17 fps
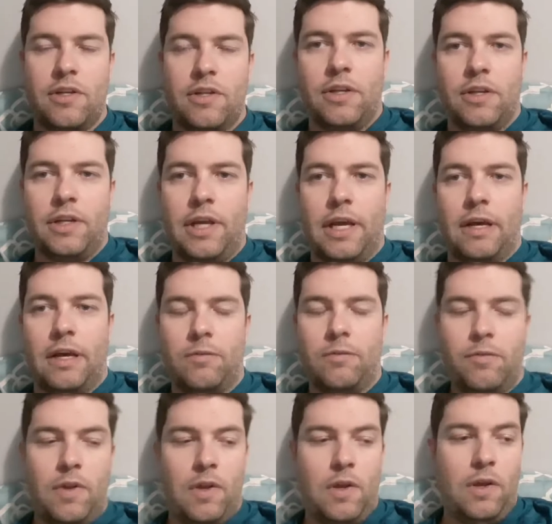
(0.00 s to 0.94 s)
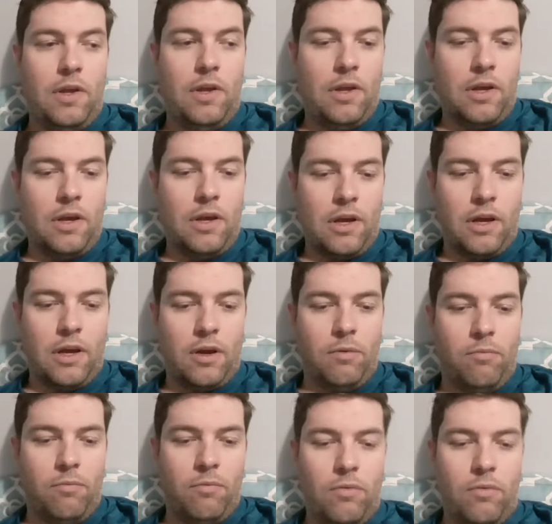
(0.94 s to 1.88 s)
Yeah.
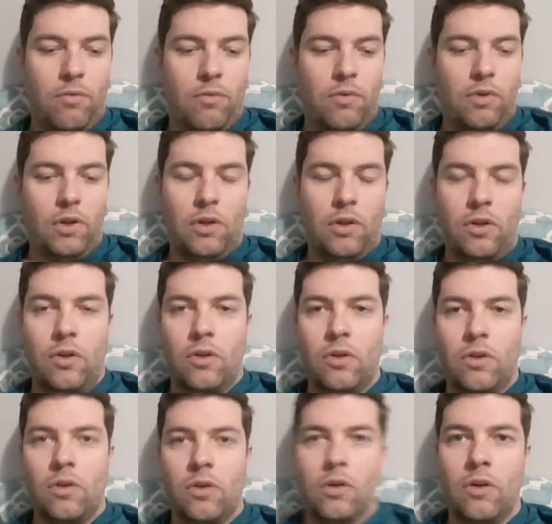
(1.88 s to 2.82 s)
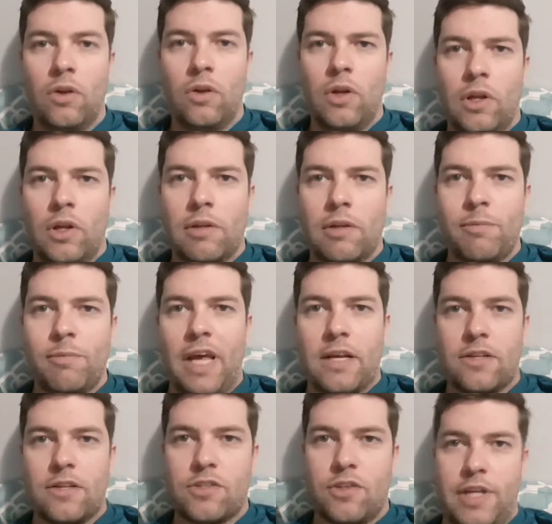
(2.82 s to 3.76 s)
Um, Let me
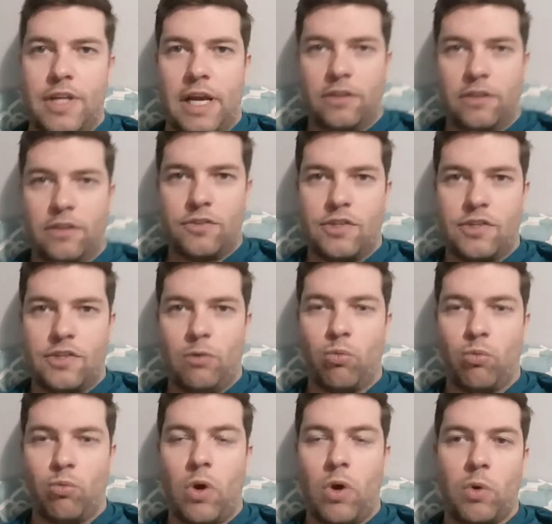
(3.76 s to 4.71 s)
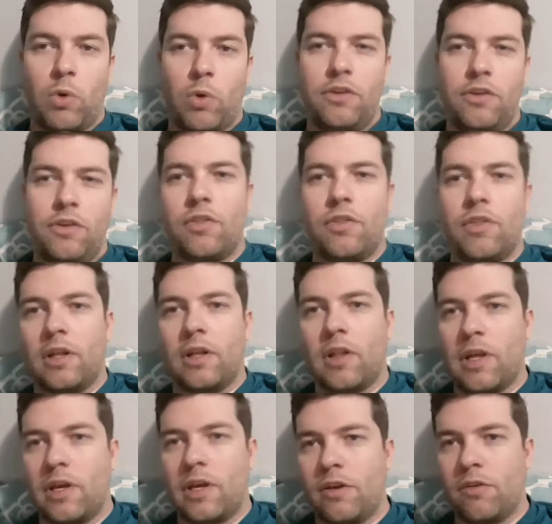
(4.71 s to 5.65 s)
ask you, Daniel C. What do you think?
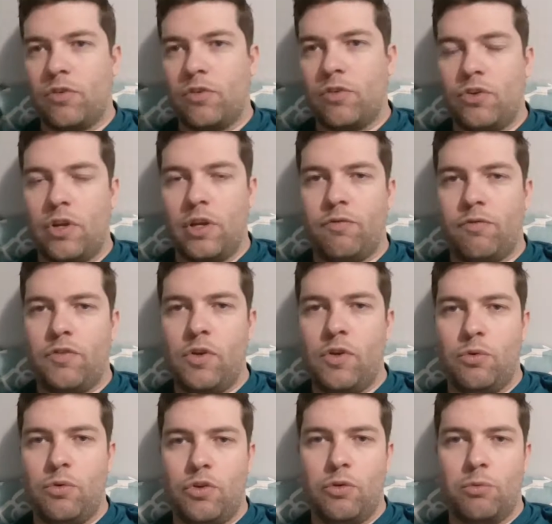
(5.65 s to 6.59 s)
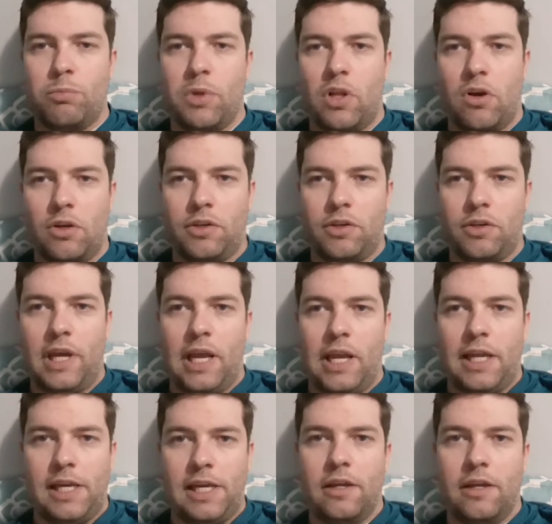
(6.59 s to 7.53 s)
Like, if you do belong to
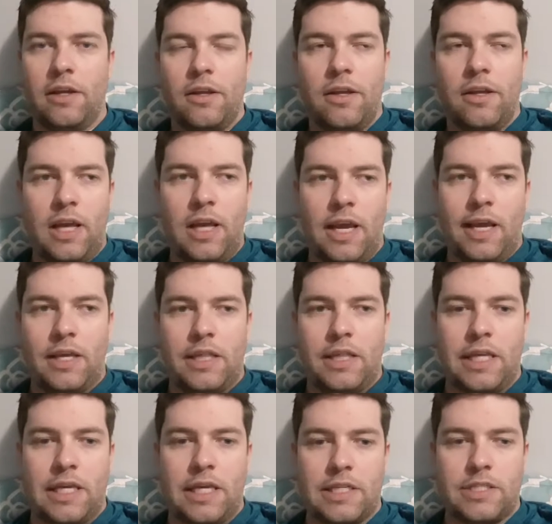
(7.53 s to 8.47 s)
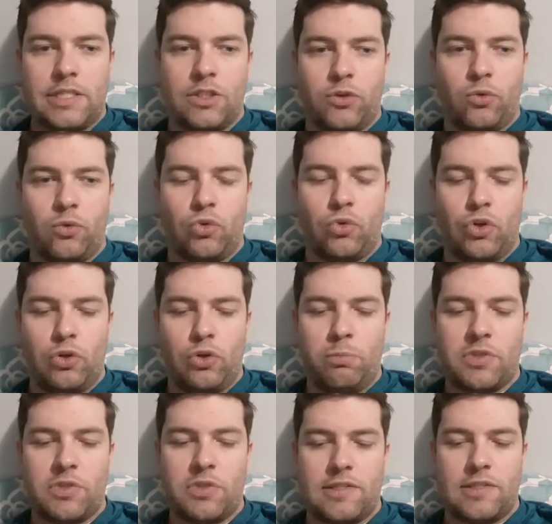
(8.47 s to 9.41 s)
any atheist
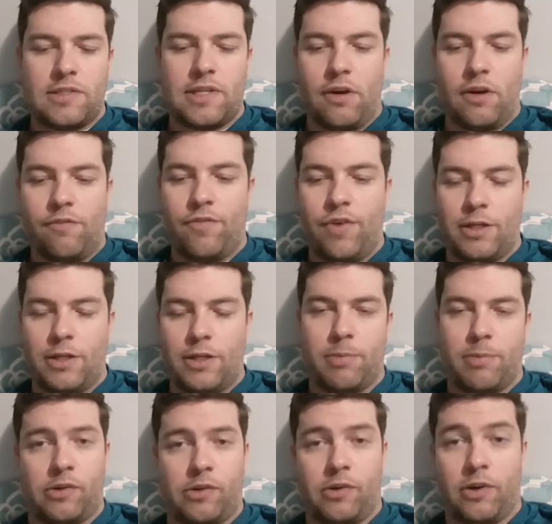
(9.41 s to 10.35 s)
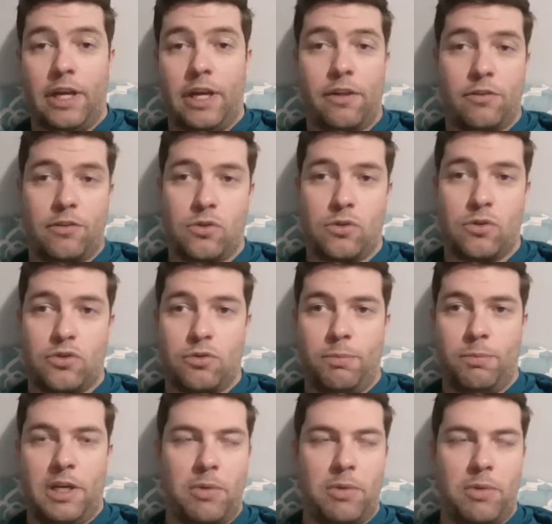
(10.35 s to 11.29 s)
groups, let's say on Facebook or any other social
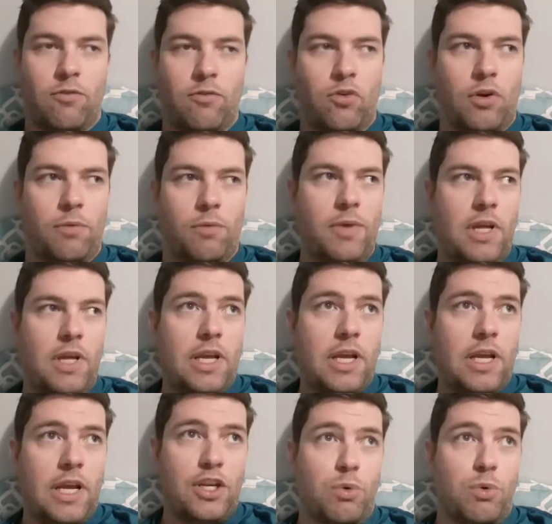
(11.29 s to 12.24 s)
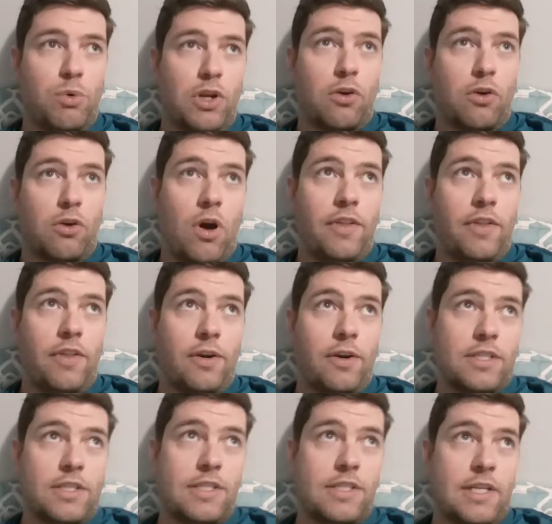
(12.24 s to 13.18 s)
media platform, and you were to go on there
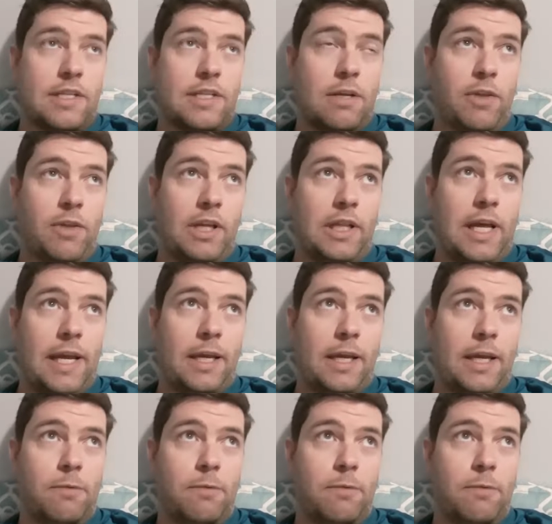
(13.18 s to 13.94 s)
and say something like,